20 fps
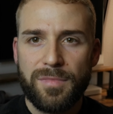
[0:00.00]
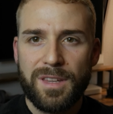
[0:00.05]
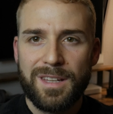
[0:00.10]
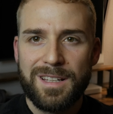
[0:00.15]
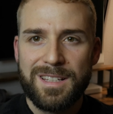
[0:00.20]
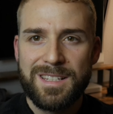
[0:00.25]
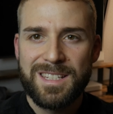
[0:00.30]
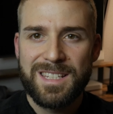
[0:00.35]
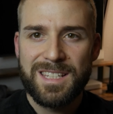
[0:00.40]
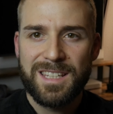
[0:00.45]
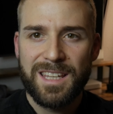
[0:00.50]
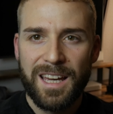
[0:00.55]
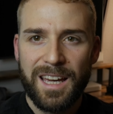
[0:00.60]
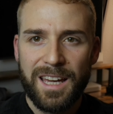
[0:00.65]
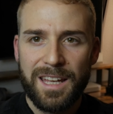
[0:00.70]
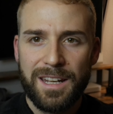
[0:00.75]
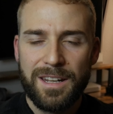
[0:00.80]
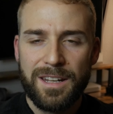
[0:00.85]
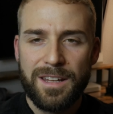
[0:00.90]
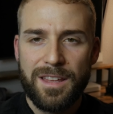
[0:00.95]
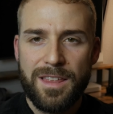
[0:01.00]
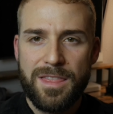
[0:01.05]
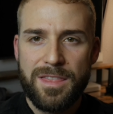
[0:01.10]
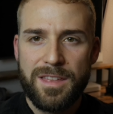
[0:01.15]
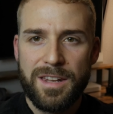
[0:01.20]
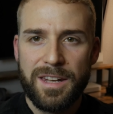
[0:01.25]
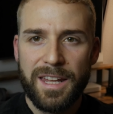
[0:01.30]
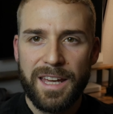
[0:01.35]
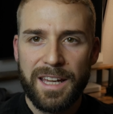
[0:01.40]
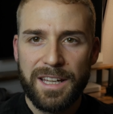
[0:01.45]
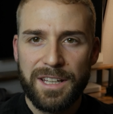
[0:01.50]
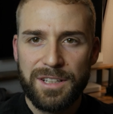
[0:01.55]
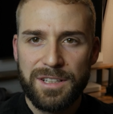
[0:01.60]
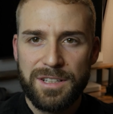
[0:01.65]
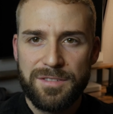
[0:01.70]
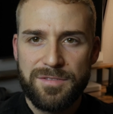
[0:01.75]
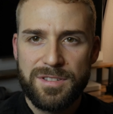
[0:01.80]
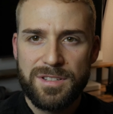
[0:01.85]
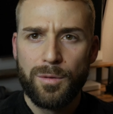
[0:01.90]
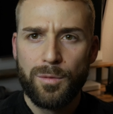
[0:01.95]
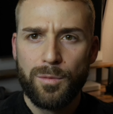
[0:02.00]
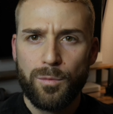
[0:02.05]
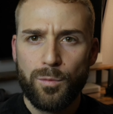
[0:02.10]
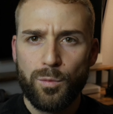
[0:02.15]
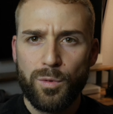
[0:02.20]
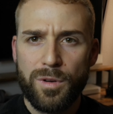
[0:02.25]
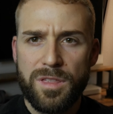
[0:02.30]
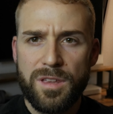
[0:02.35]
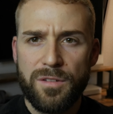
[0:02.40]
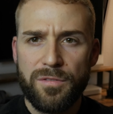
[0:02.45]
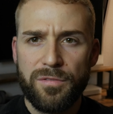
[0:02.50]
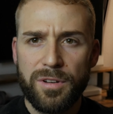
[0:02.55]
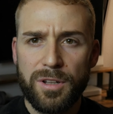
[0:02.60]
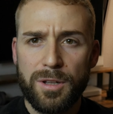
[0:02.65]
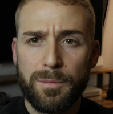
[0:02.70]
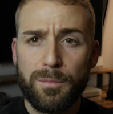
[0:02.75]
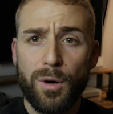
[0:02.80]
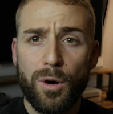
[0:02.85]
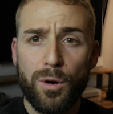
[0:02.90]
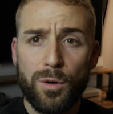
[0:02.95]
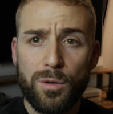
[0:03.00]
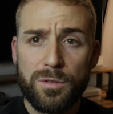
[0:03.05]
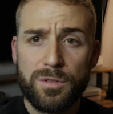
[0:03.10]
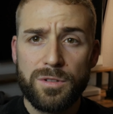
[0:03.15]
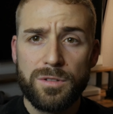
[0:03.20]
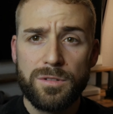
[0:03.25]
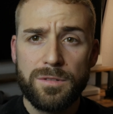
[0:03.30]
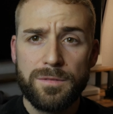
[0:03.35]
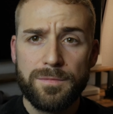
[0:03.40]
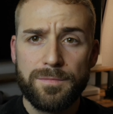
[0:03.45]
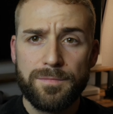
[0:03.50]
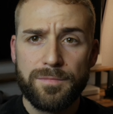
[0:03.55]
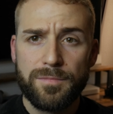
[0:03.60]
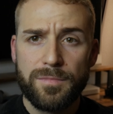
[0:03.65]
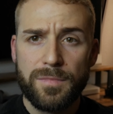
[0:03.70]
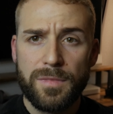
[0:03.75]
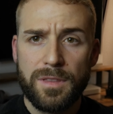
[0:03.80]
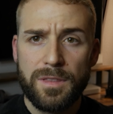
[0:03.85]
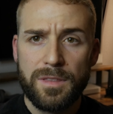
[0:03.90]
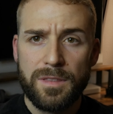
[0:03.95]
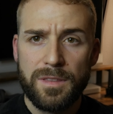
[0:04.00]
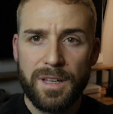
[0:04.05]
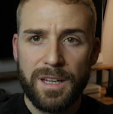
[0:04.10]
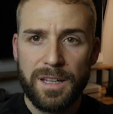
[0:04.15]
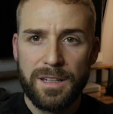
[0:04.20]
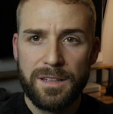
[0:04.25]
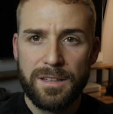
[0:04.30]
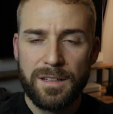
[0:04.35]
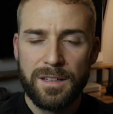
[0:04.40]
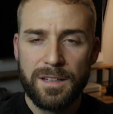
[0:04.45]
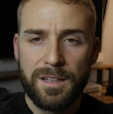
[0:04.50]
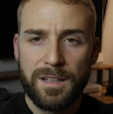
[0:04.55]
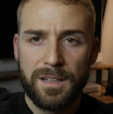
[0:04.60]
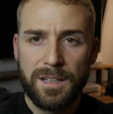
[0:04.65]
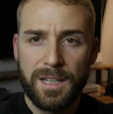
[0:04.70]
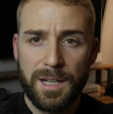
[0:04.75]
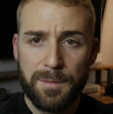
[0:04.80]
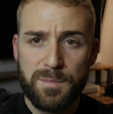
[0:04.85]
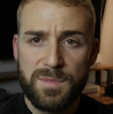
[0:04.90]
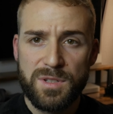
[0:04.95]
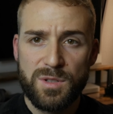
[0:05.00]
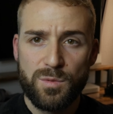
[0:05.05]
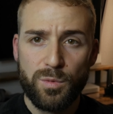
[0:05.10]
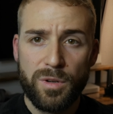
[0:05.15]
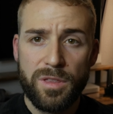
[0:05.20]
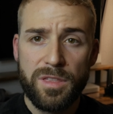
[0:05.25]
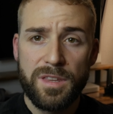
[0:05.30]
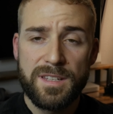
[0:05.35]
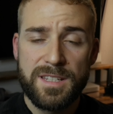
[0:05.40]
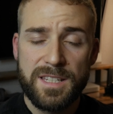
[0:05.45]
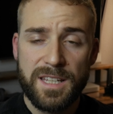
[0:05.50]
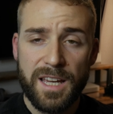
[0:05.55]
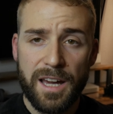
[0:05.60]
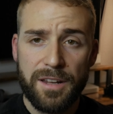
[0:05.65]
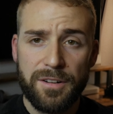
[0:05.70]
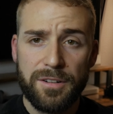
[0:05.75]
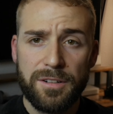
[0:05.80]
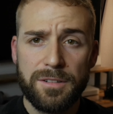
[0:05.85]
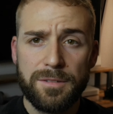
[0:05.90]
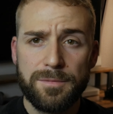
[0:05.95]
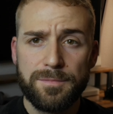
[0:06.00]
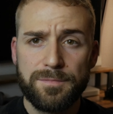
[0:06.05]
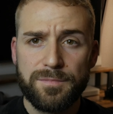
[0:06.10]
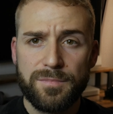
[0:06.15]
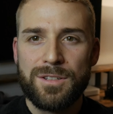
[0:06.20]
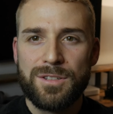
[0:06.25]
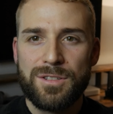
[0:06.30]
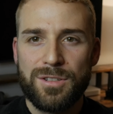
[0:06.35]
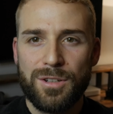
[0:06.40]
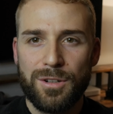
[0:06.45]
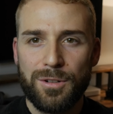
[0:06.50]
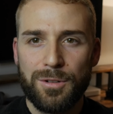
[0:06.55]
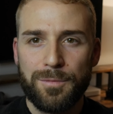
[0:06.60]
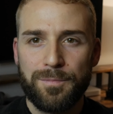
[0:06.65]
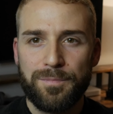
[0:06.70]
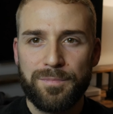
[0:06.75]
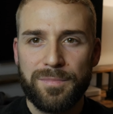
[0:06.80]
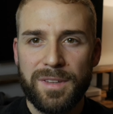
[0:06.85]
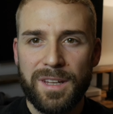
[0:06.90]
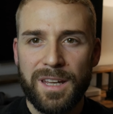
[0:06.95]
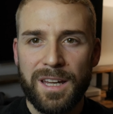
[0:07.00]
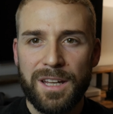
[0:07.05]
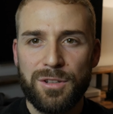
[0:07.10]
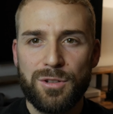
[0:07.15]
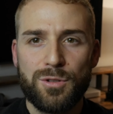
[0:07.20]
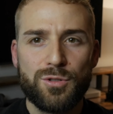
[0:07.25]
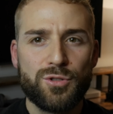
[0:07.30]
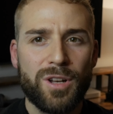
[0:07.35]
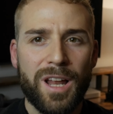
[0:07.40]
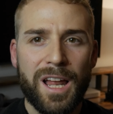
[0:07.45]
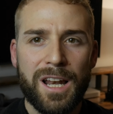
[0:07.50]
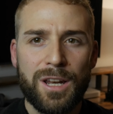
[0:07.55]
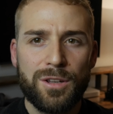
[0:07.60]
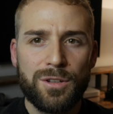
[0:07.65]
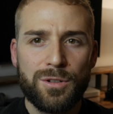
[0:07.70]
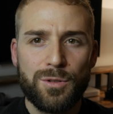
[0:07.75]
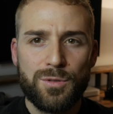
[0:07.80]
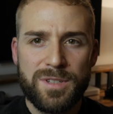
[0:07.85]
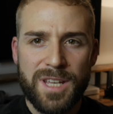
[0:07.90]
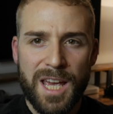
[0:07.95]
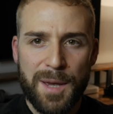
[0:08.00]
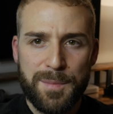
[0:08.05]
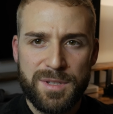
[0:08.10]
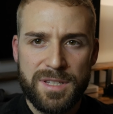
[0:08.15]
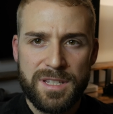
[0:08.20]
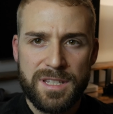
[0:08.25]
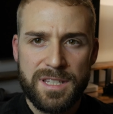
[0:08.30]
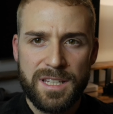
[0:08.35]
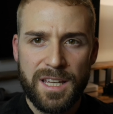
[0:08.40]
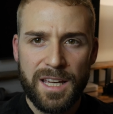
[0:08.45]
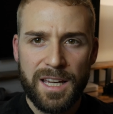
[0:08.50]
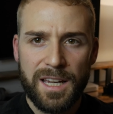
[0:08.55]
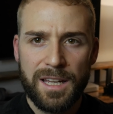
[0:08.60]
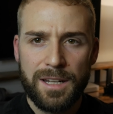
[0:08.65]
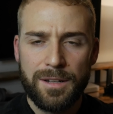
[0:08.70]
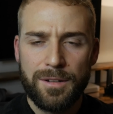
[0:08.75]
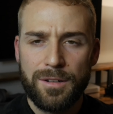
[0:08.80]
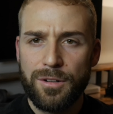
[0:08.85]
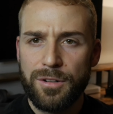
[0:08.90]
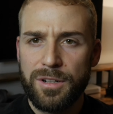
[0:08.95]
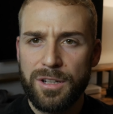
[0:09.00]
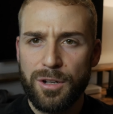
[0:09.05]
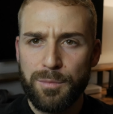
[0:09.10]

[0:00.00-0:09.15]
scan the negatives with the film holder that comes with the scanner. So, and usually I use Epson Scan, or here on